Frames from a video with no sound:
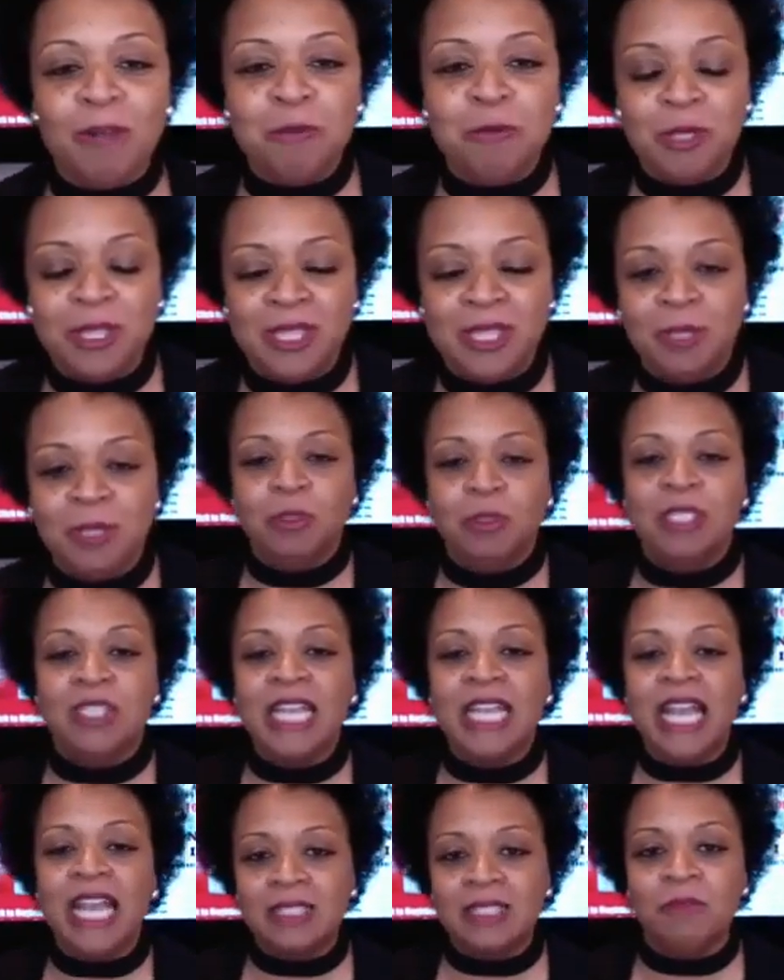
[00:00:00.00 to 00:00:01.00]
with the
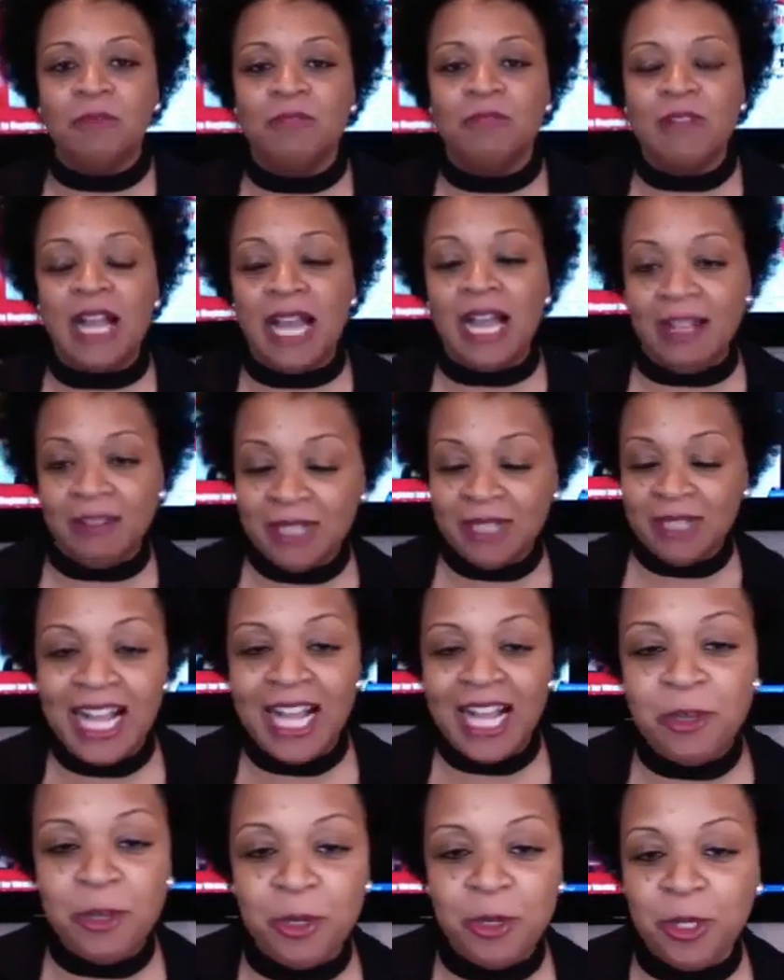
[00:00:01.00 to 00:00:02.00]
Jackson 5. I
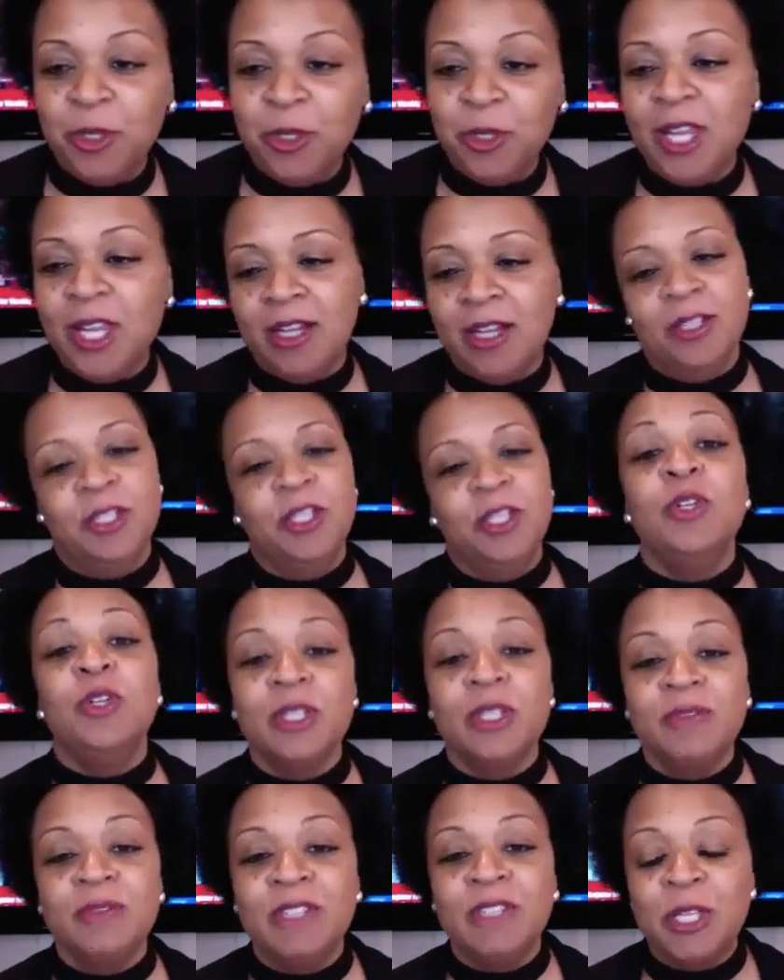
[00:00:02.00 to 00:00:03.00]
know you're young. You
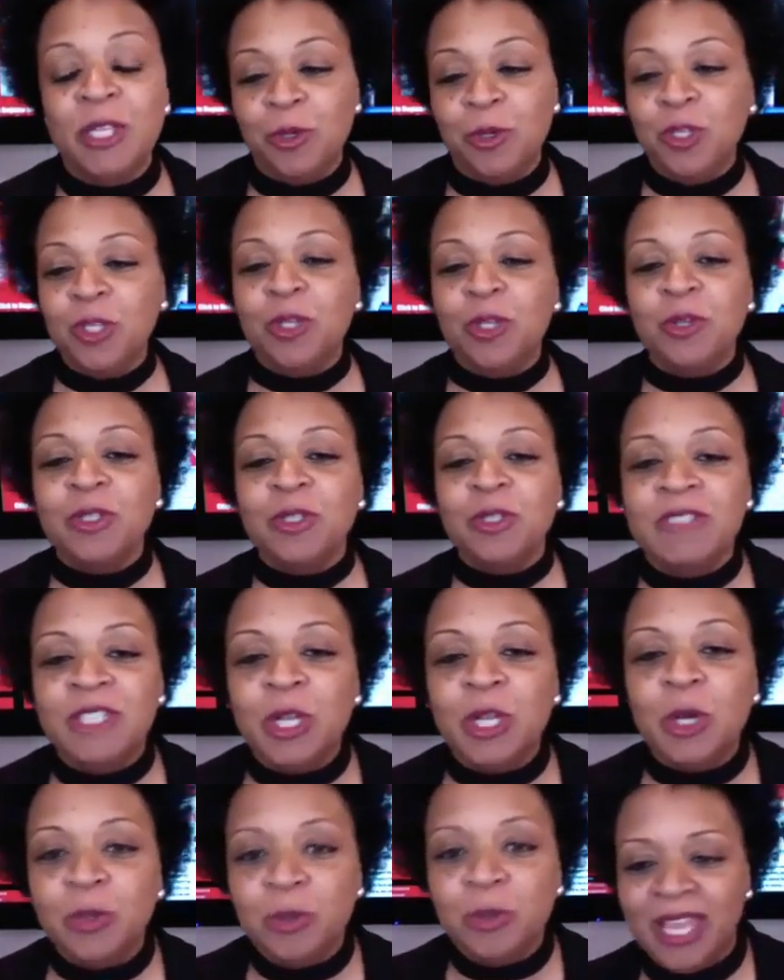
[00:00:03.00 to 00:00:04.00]
don't even know
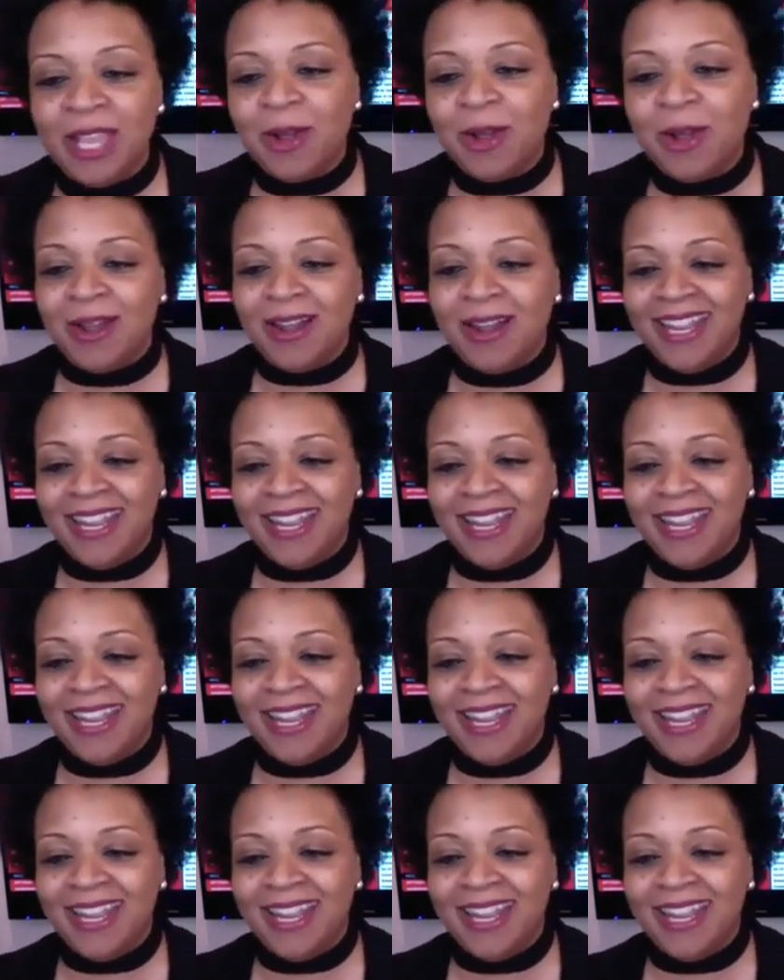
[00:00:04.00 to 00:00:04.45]
who they are.